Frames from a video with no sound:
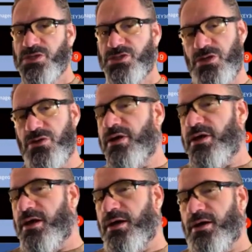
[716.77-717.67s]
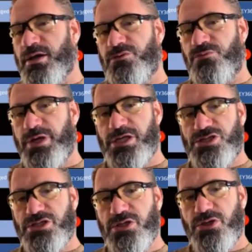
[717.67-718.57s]
So if we could
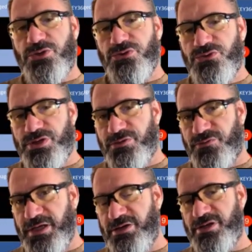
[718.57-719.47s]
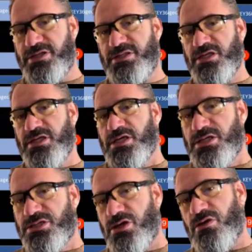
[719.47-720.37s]
just look through the different areas.
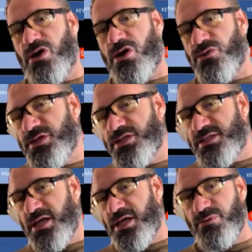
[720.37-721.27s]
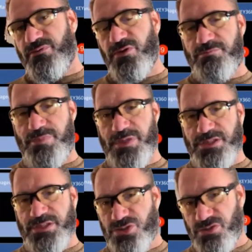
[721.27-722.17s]
So on this side, we've got a
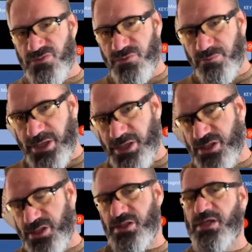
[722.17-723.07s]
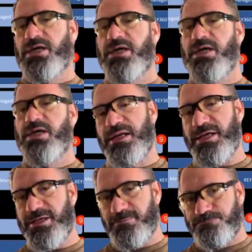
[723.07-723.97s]
business transformation
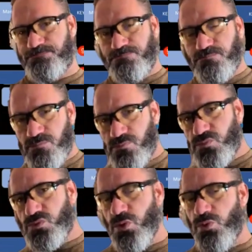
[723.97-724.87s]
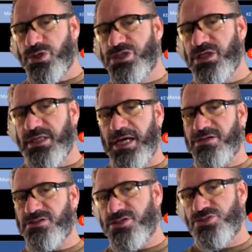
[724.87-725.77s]
leg, which
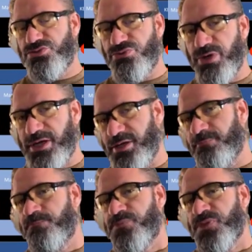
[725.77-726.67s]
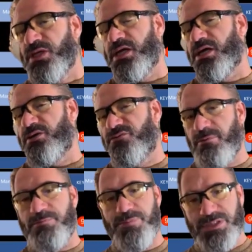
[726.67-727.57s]
allows us to run
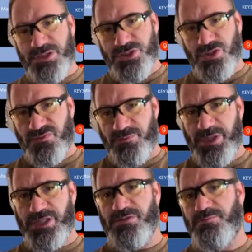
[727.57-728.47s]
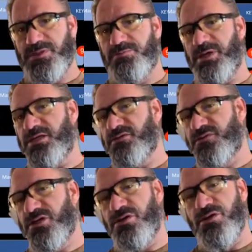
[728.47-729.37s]
from a business transformation perspective.
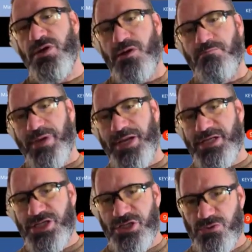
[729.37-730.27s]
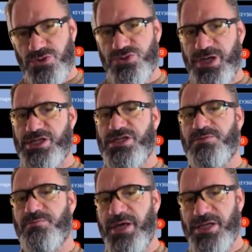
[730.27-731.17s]
So managing your strategy,
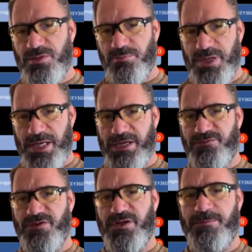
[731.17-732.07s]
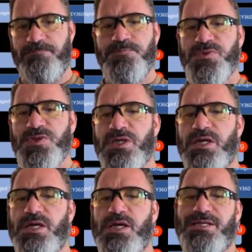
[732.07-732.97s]
managing behavior,
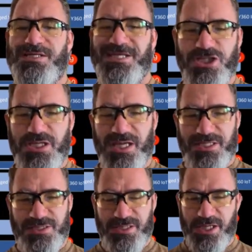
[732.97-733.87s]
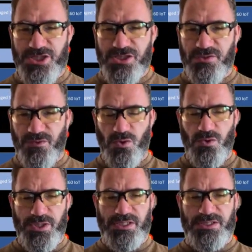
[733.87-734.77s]
digitalization of your
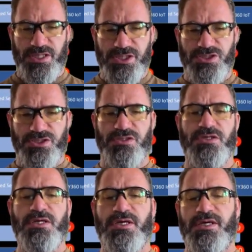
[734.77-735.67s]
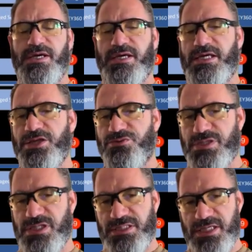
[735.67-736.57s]
organization.
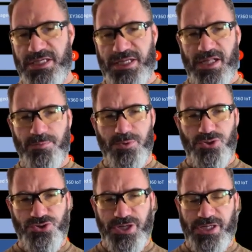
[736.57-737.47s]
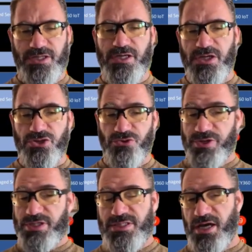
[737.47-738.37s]
KEY360 can help you track your
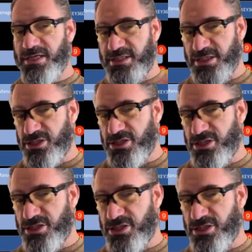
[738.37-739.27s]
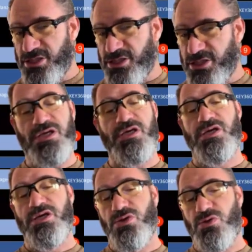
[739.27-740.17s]
entire digital journey,
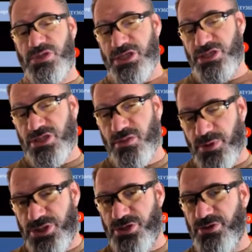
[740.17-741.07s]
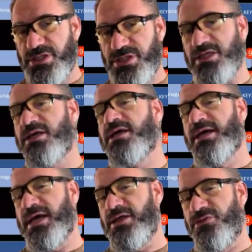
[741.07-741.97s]
your digital maturity,
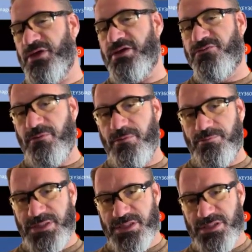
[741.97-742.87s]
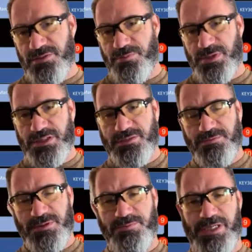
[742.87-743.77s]
and then from a business to business
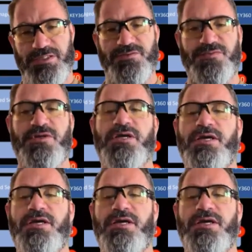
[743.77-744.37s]
perspective.